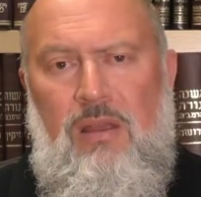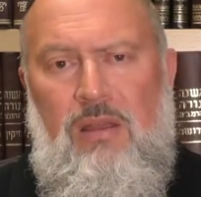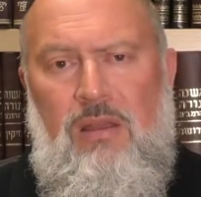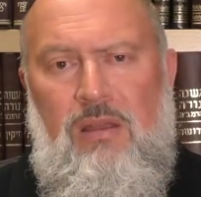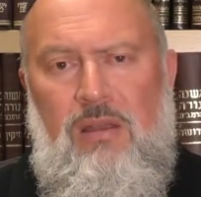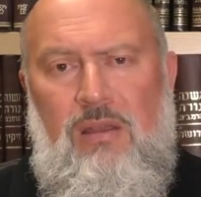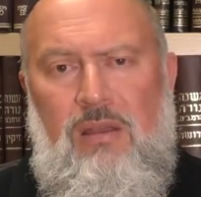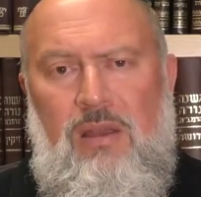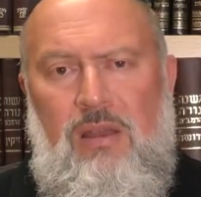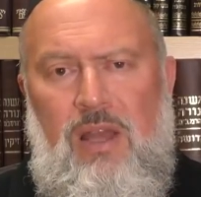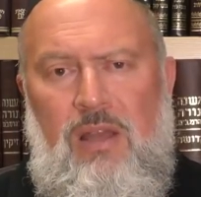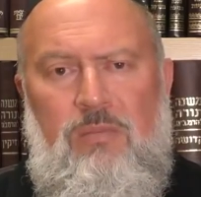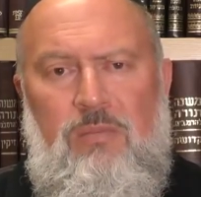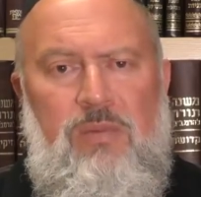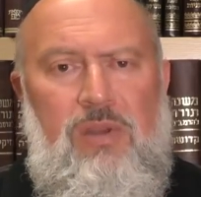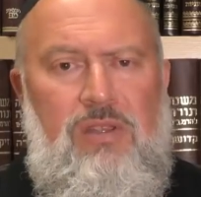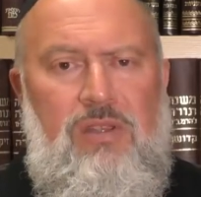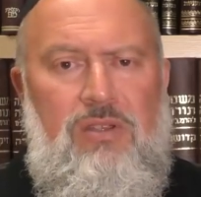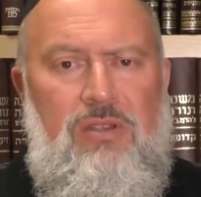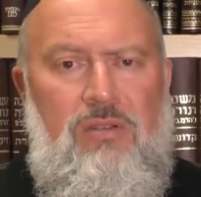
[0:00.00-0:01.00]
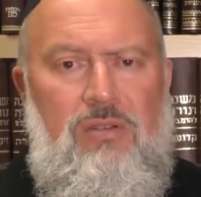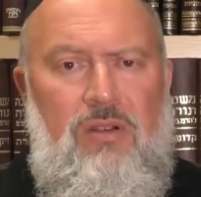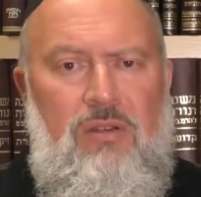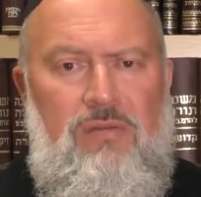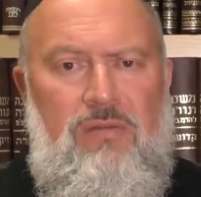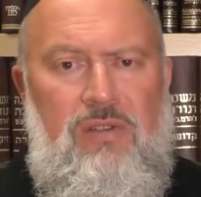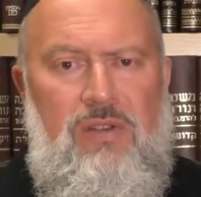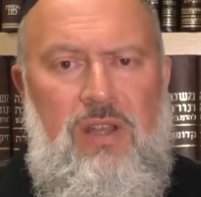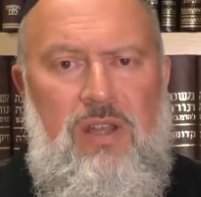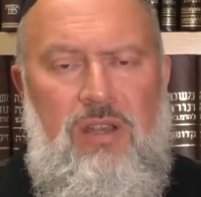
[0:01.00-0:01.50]
admixture
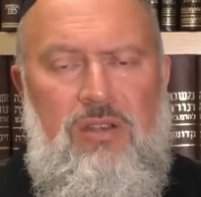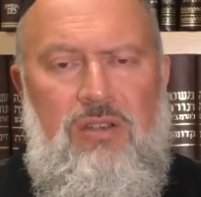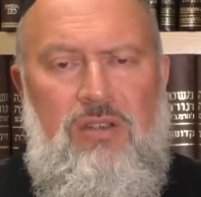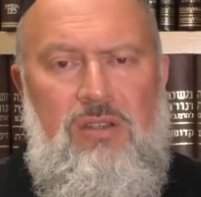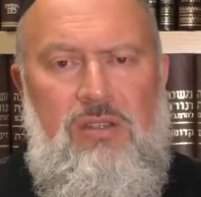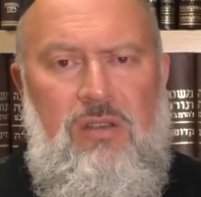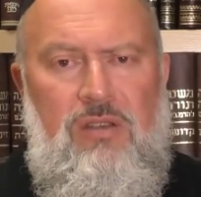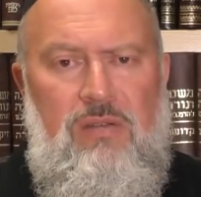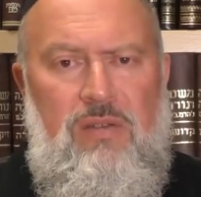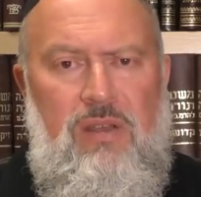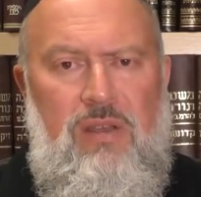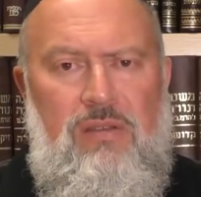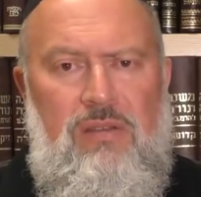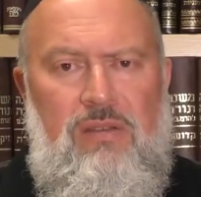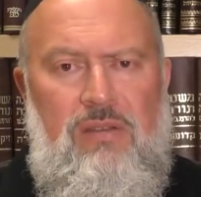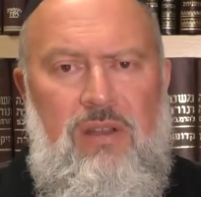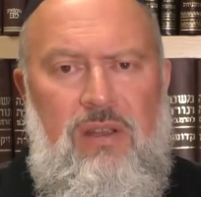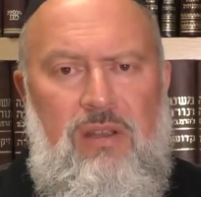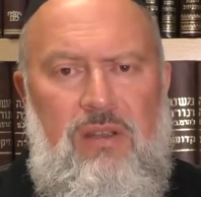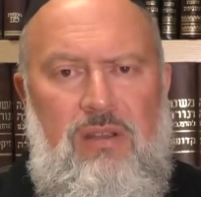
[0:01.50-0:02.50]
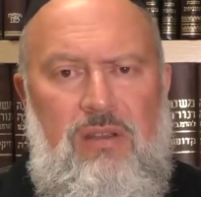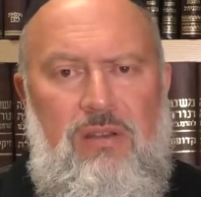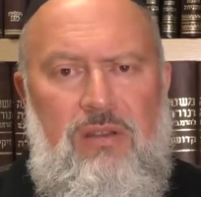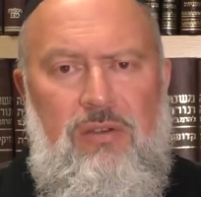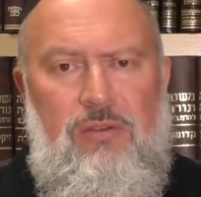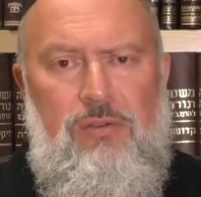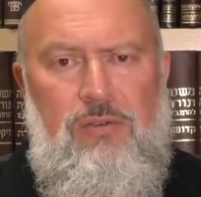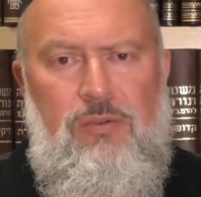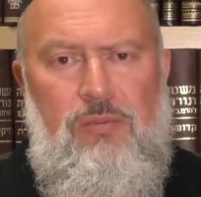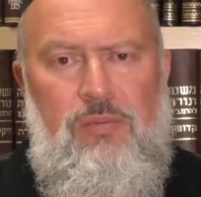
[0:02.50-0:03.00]
of the nations, of the ethnic
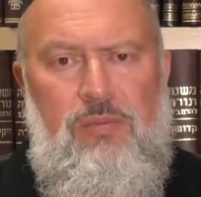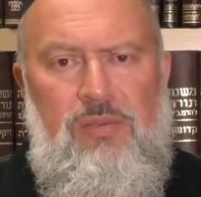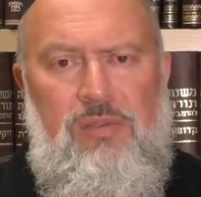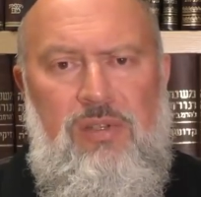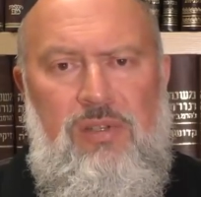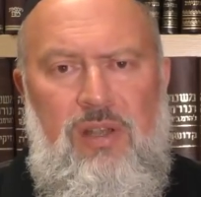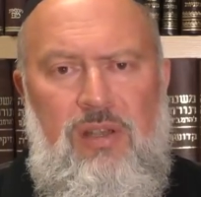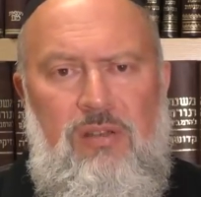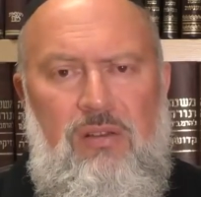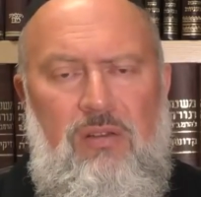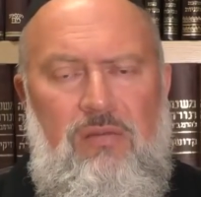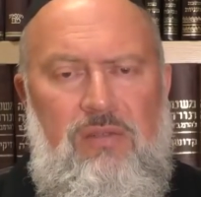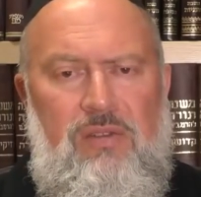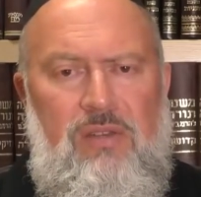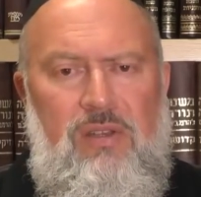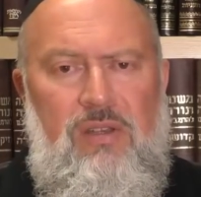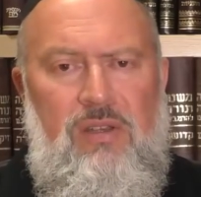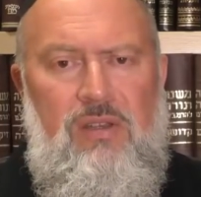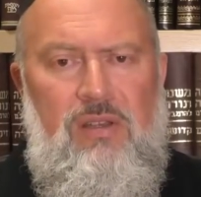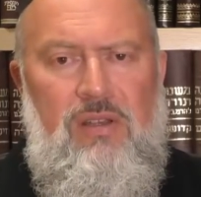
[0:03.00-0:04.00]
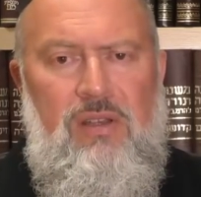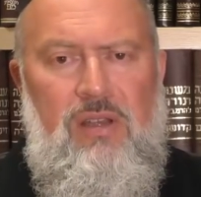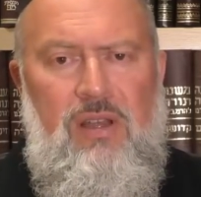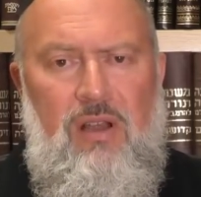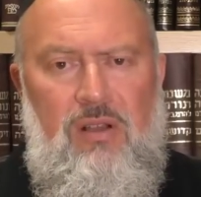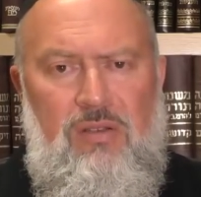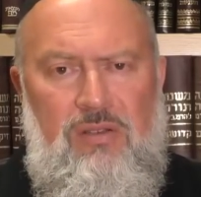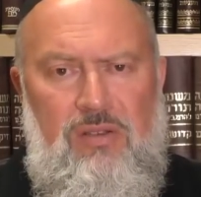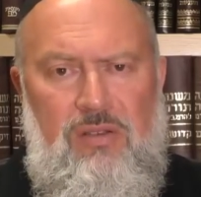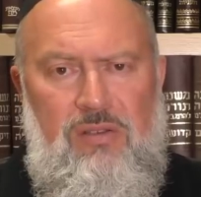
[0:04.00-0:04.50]
groups, and of the
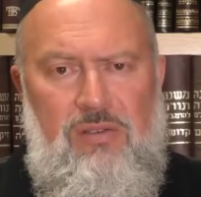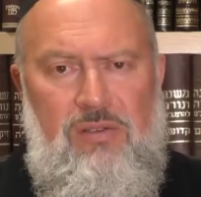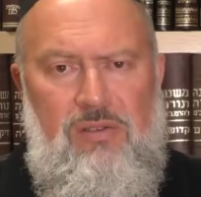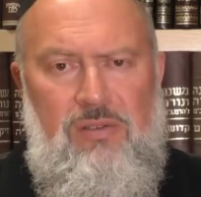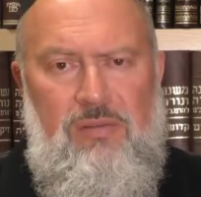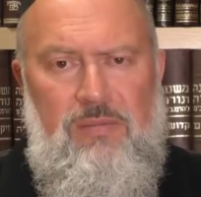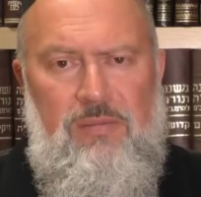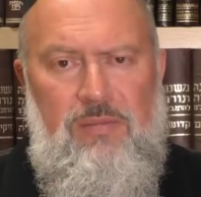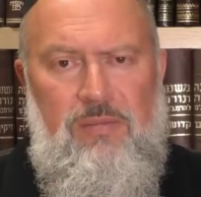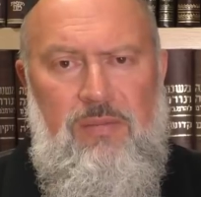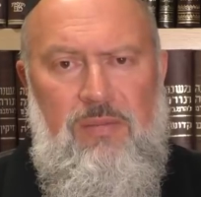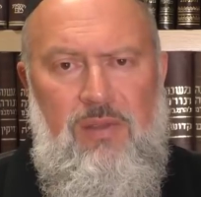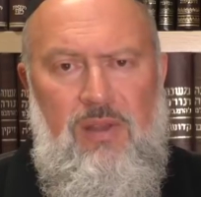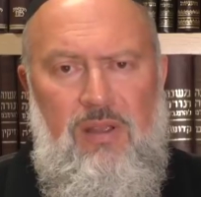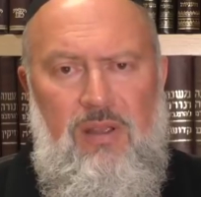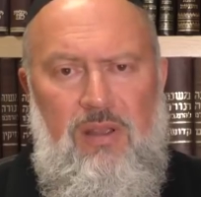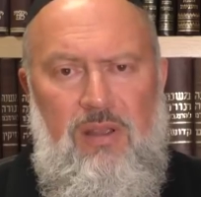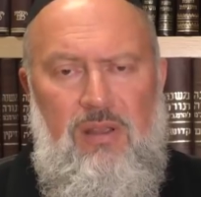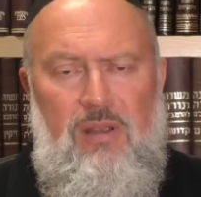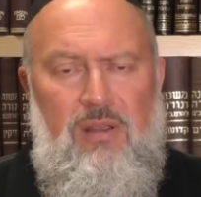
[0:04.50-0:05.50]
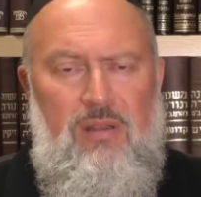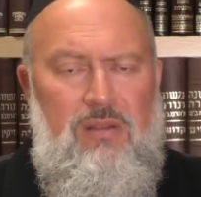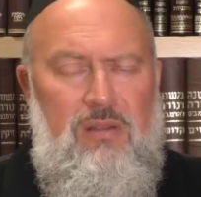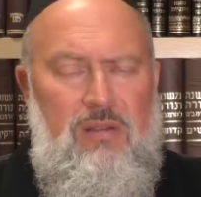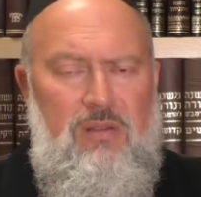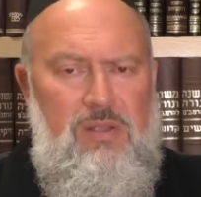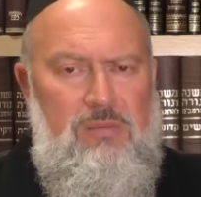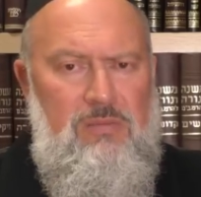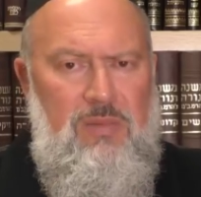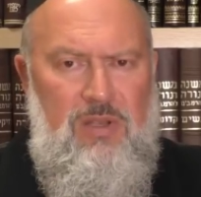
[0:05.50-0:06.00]
cultures.
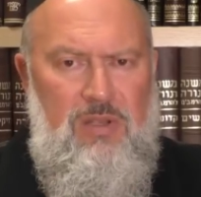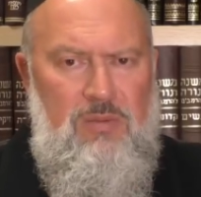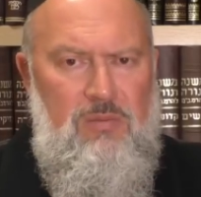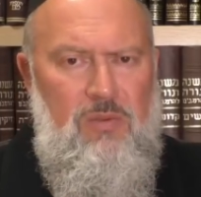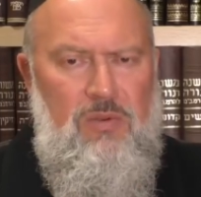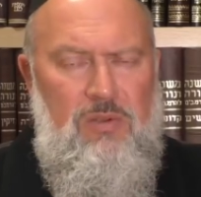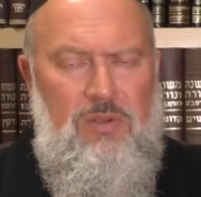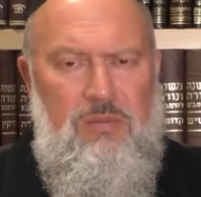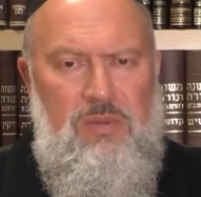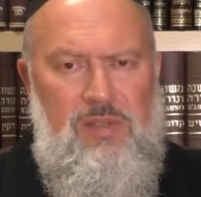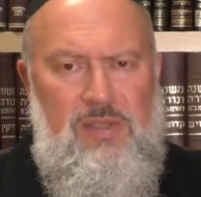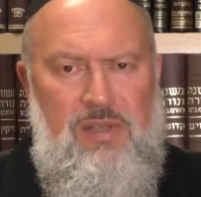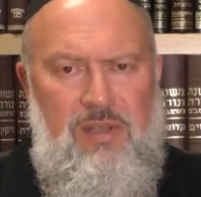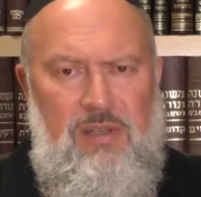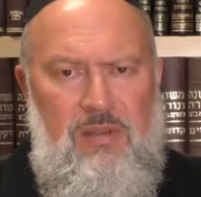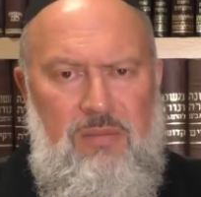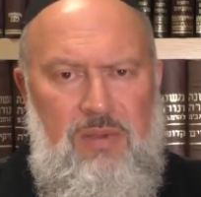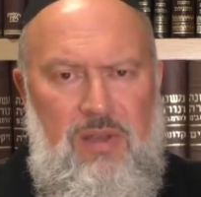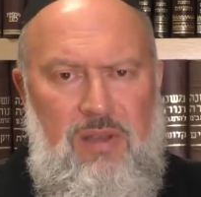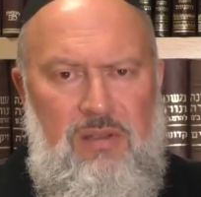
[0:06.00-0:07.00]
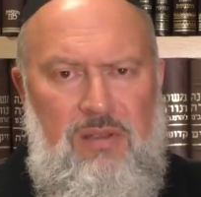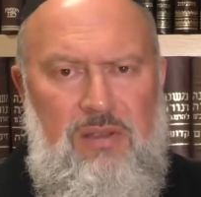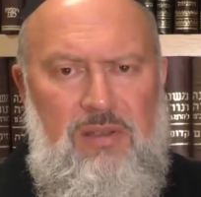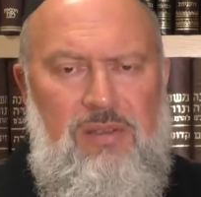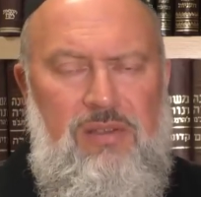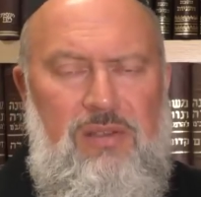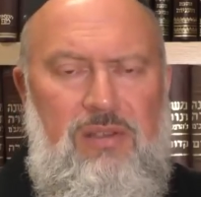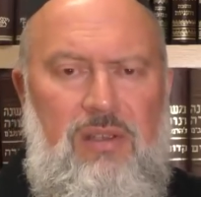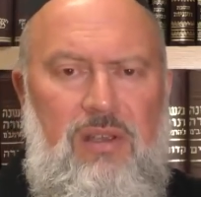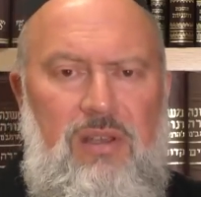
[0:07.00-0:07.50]
There is much more to be said about
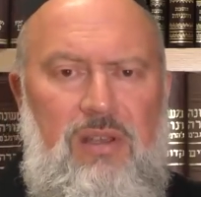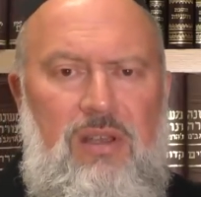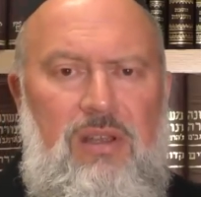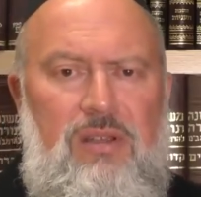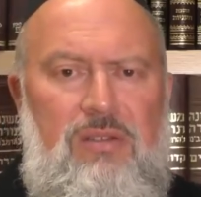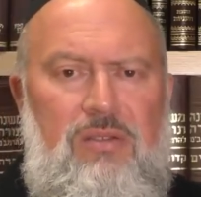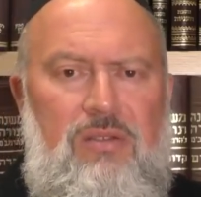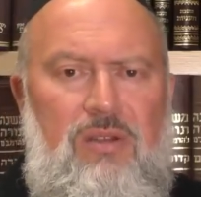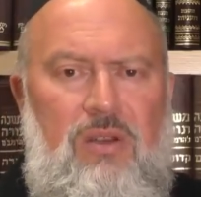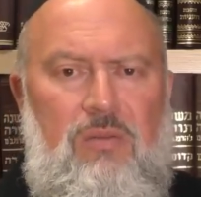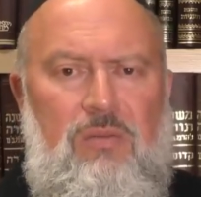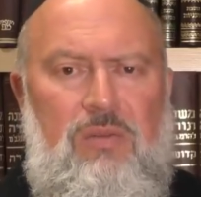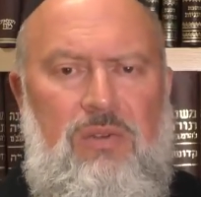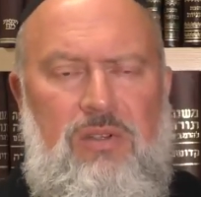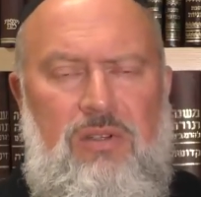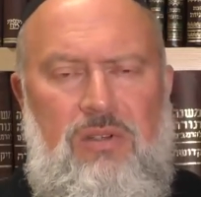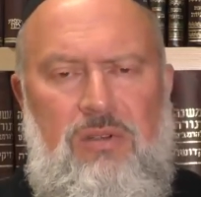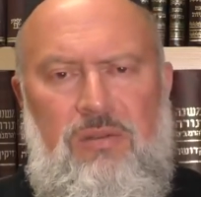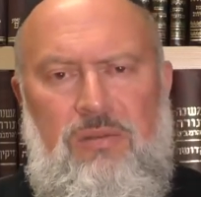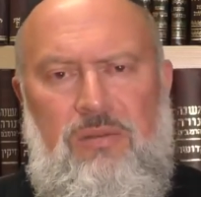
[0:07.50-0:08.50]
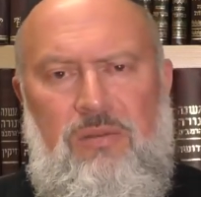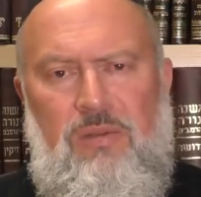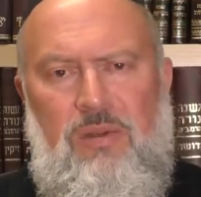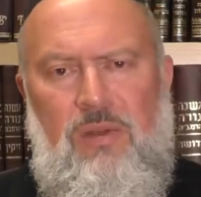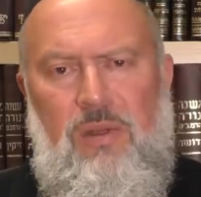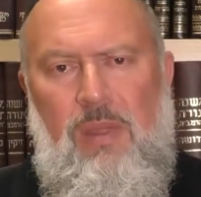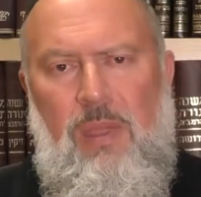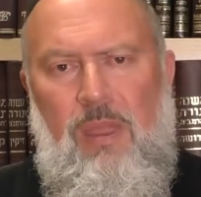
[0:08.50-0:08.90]
this. I do not wish to